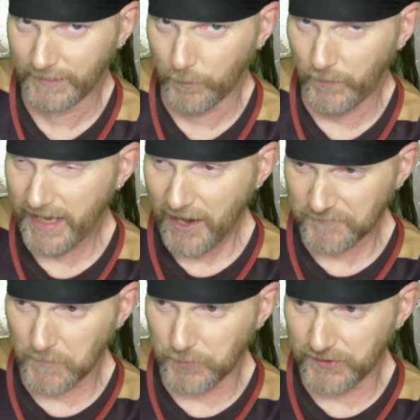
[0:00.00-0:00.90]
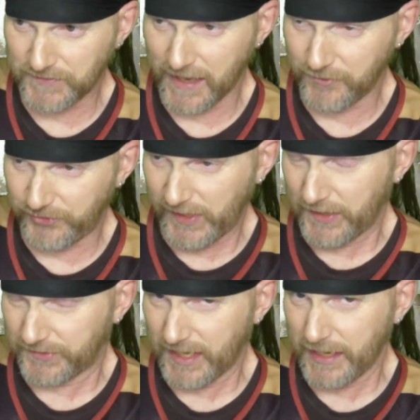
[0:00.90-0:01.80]
We have to pretend she
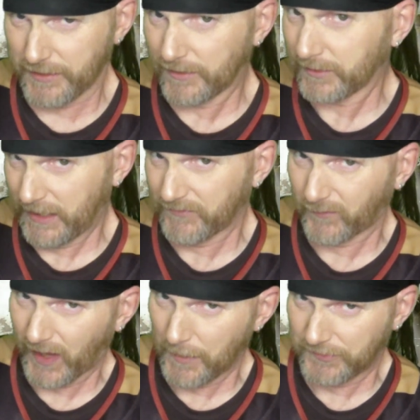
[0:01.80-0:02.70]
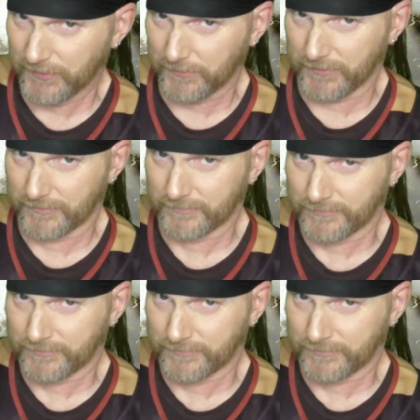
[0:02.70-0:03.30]
has taken a leave of absence.